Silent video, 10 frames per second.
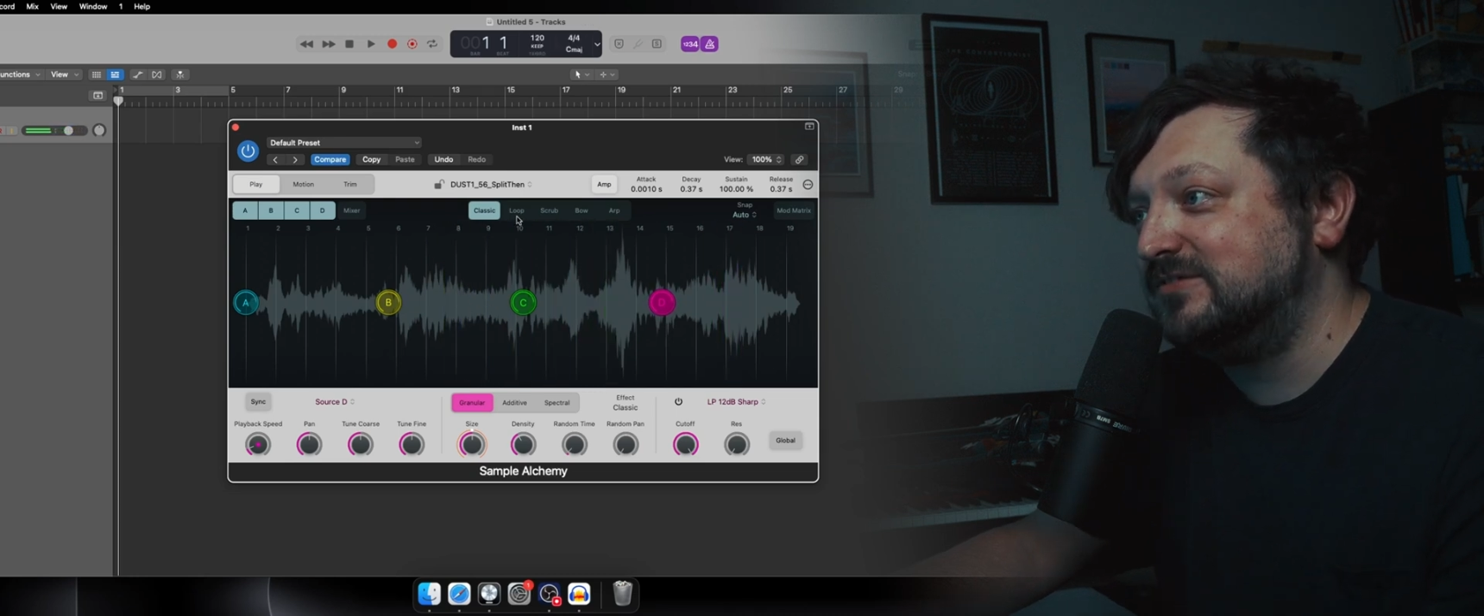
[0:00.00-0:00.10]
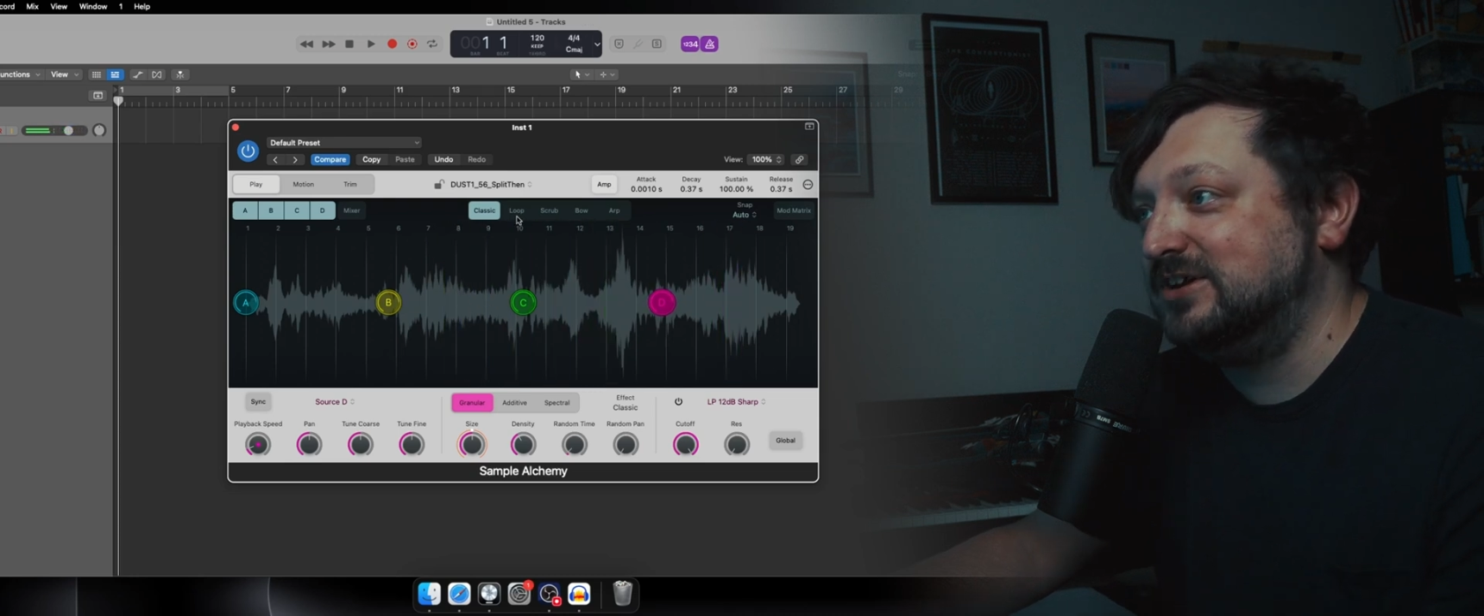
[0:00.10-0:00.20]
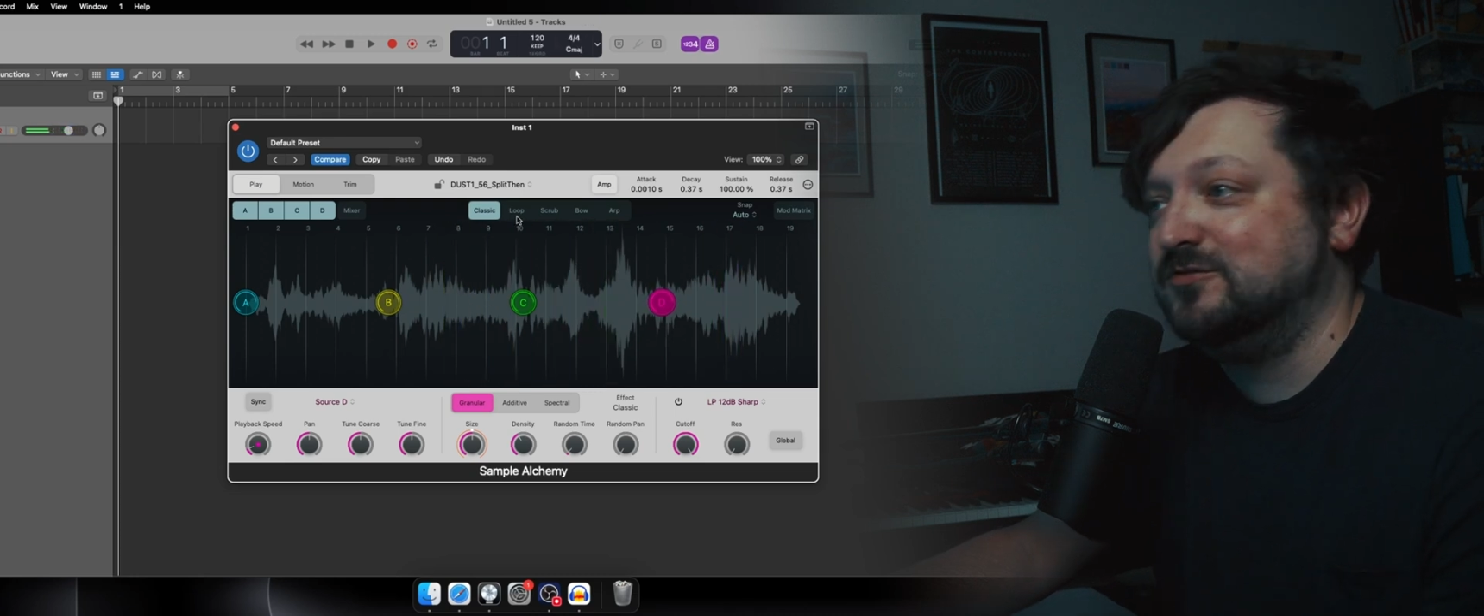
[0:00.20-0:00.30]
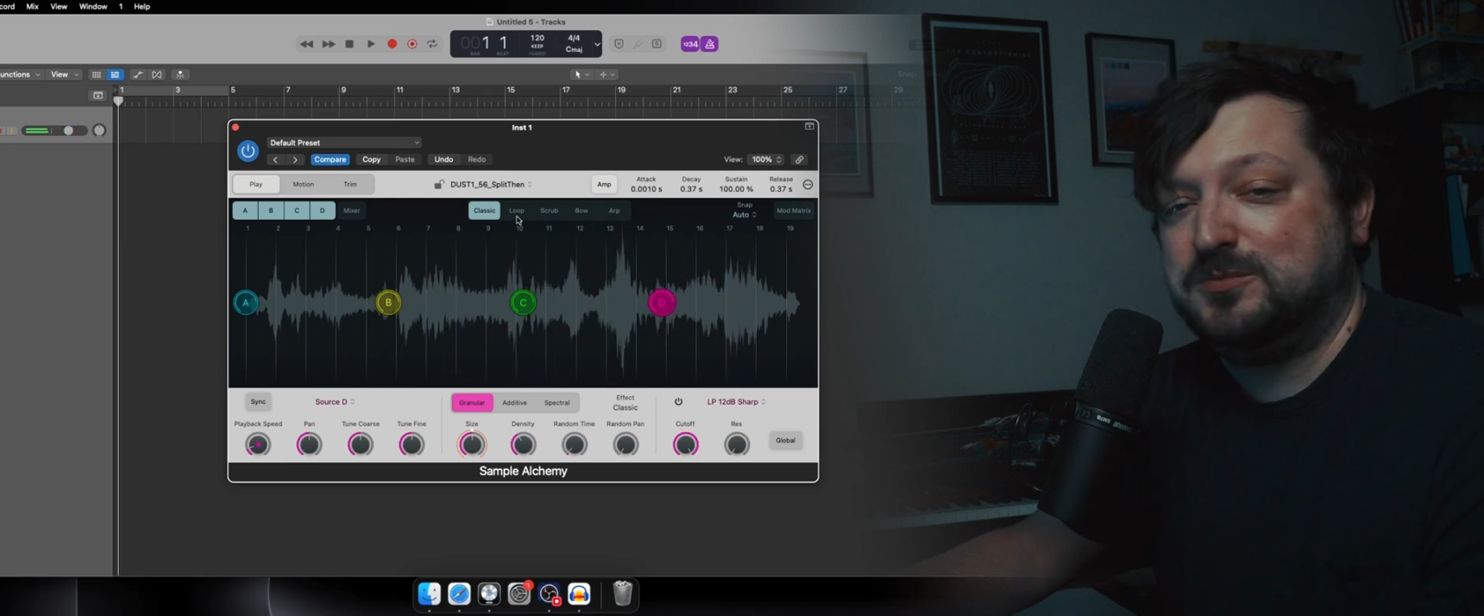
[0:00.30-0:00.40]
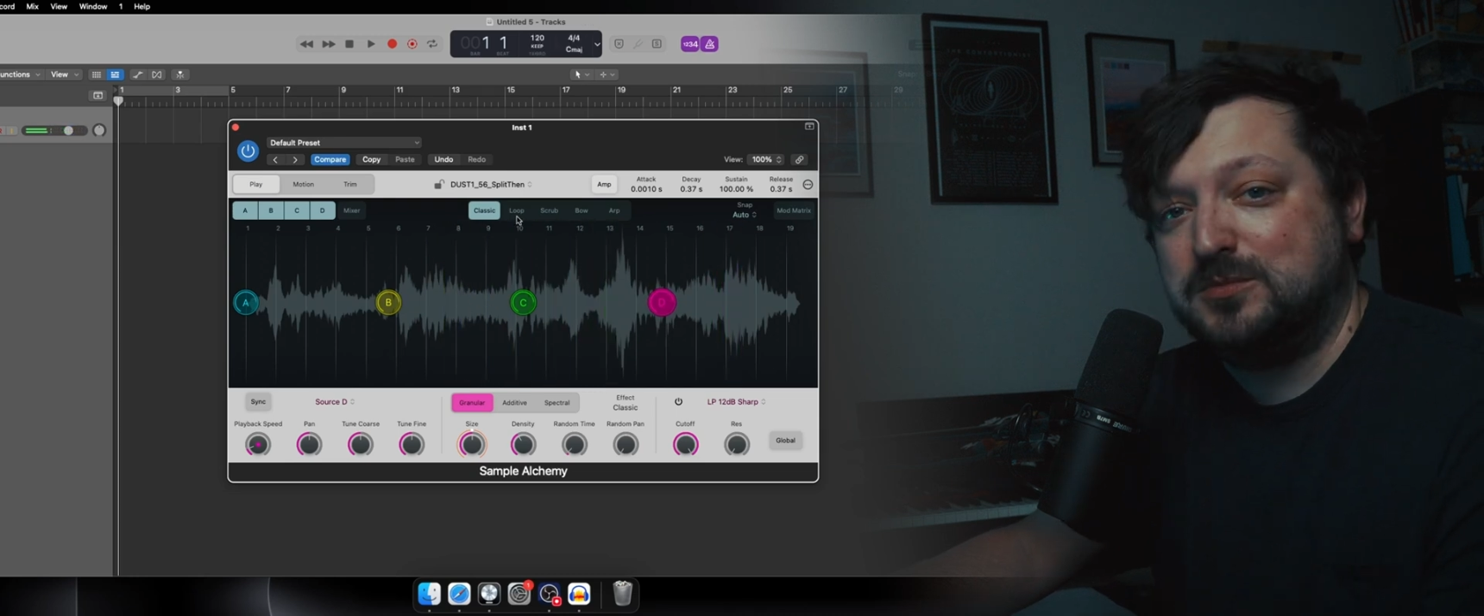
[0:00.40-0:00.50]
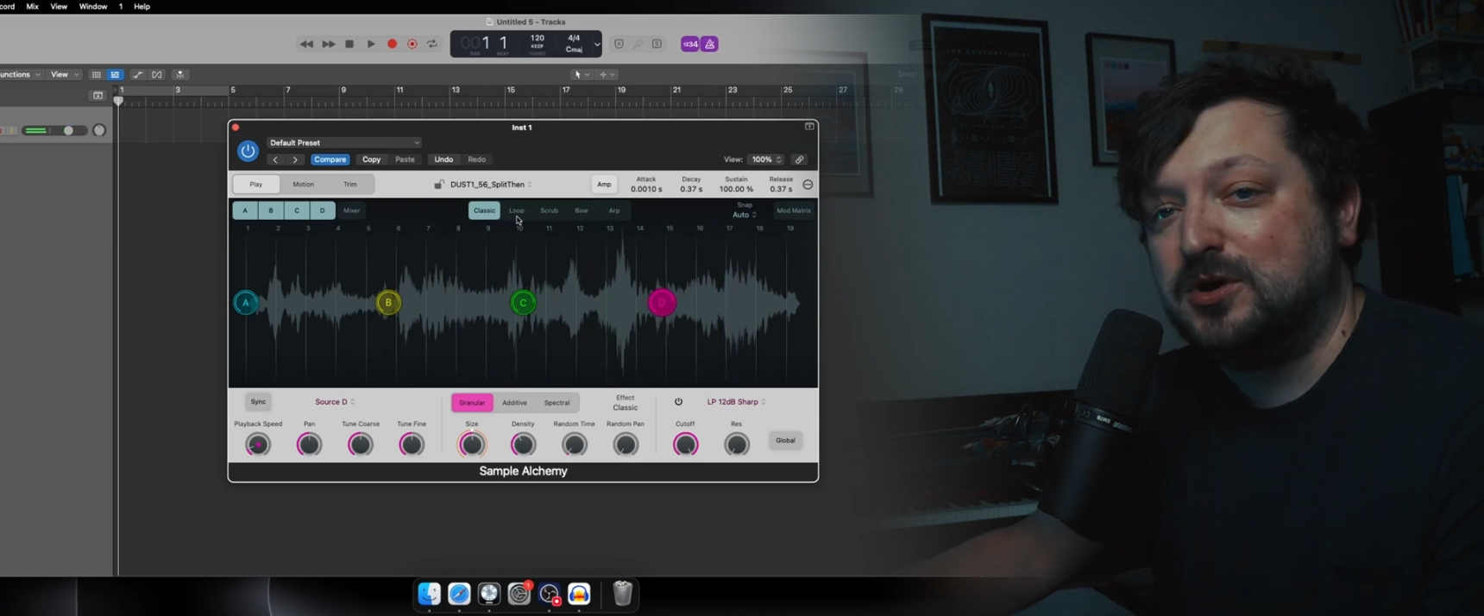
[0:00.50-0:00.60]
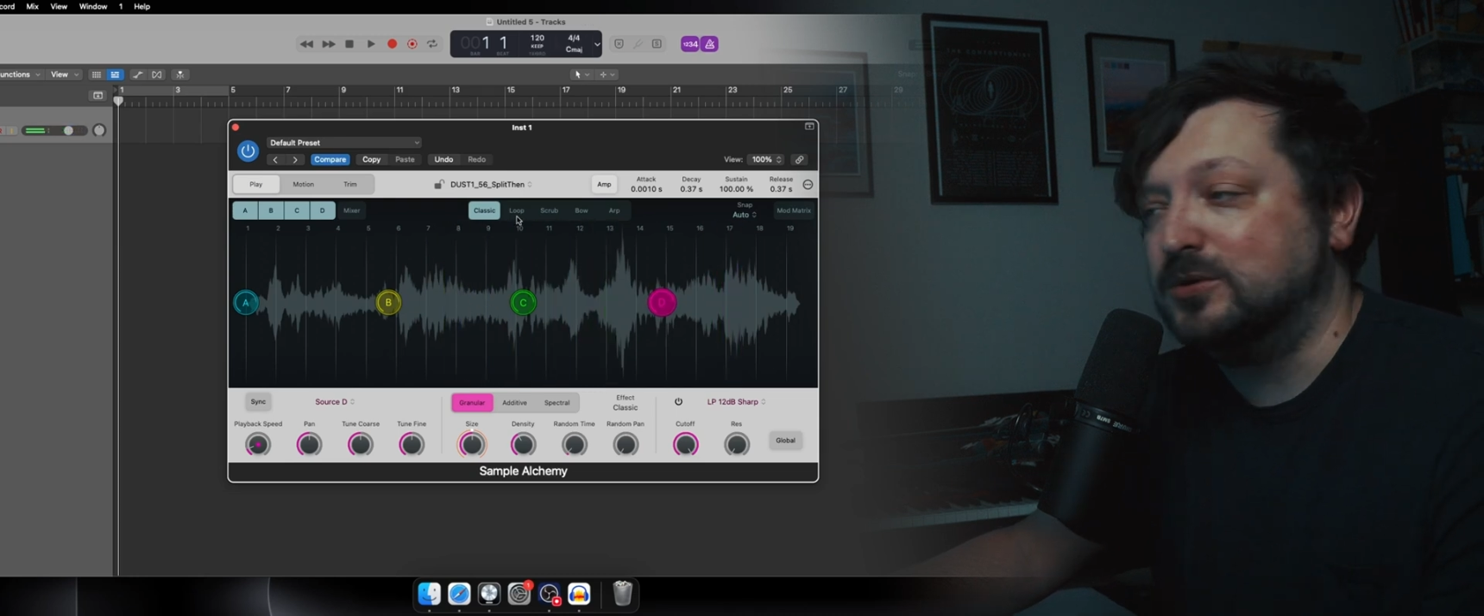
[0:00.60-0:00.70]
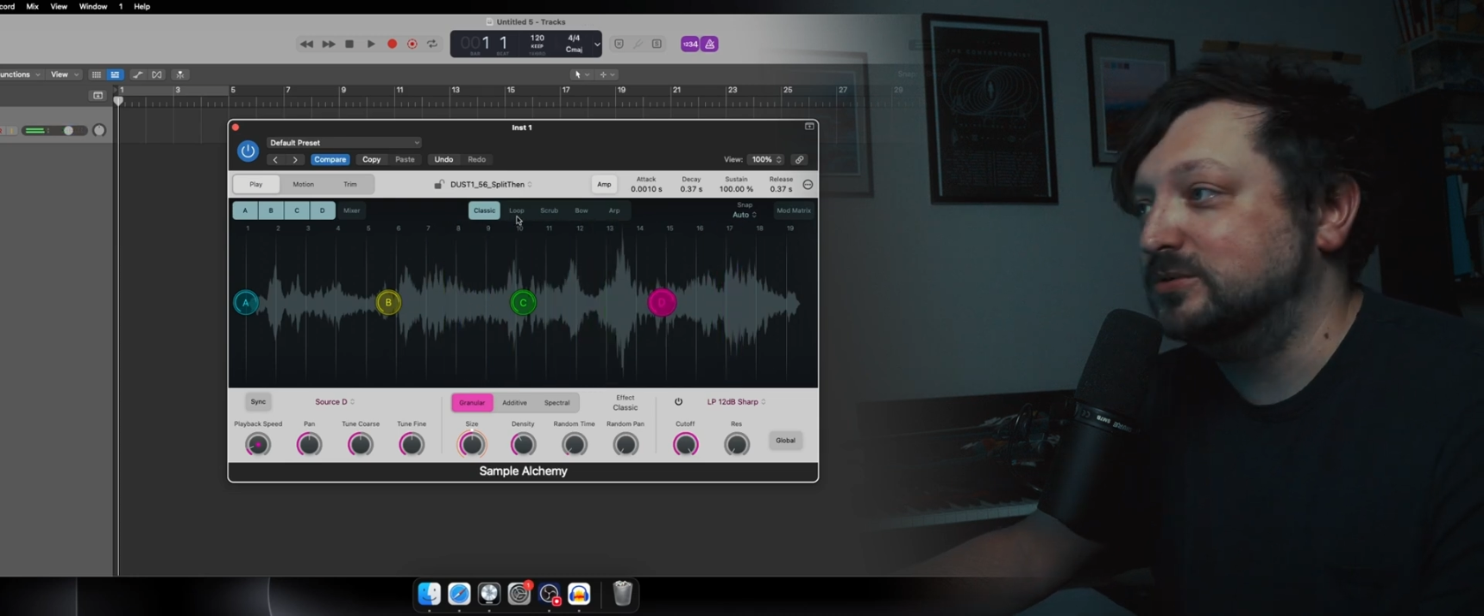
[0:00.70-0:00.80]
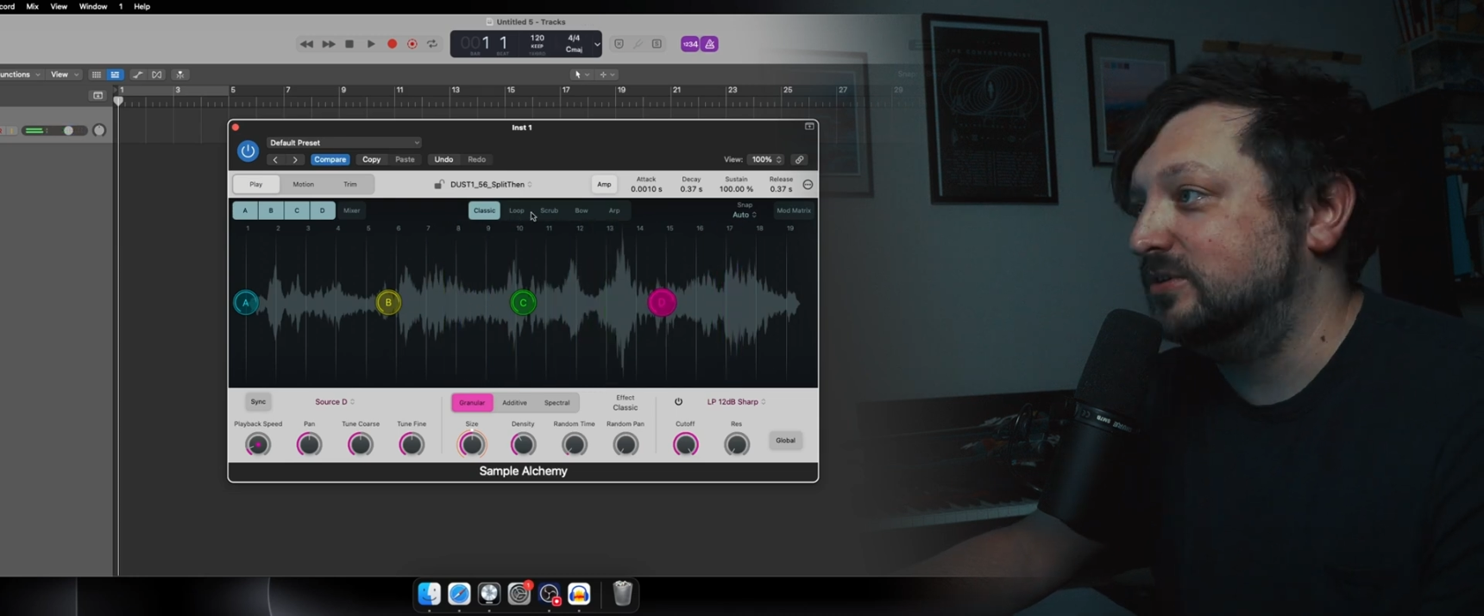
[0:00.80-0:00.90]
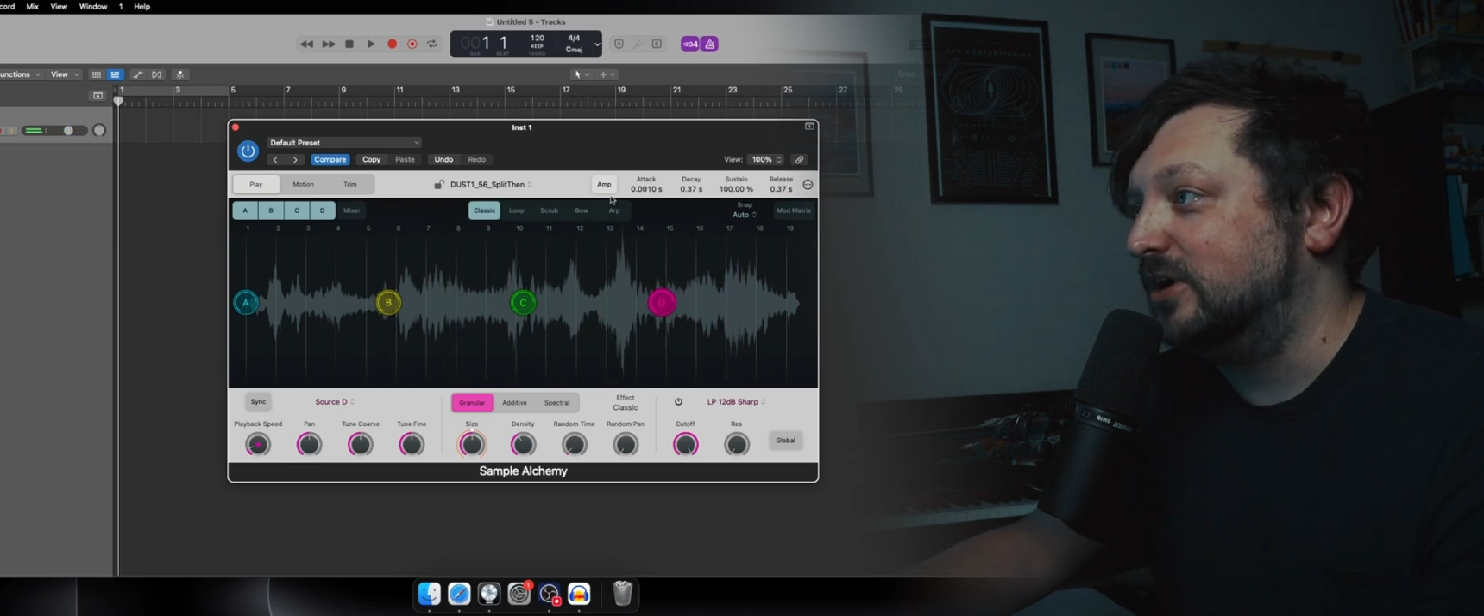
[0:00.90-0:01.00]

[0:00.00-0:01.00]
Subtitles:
different modes.